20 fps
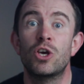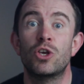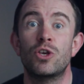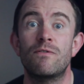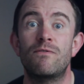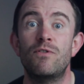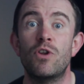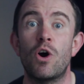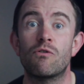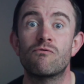
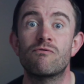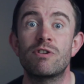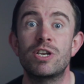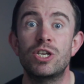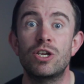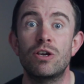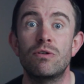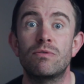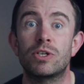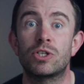you've not
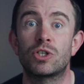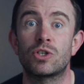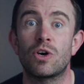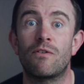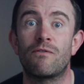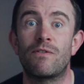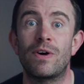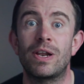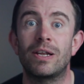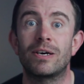renewed the
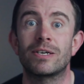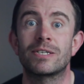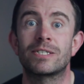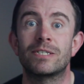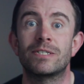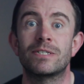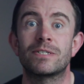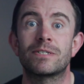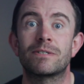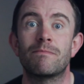software
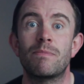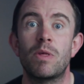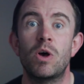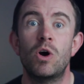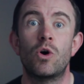license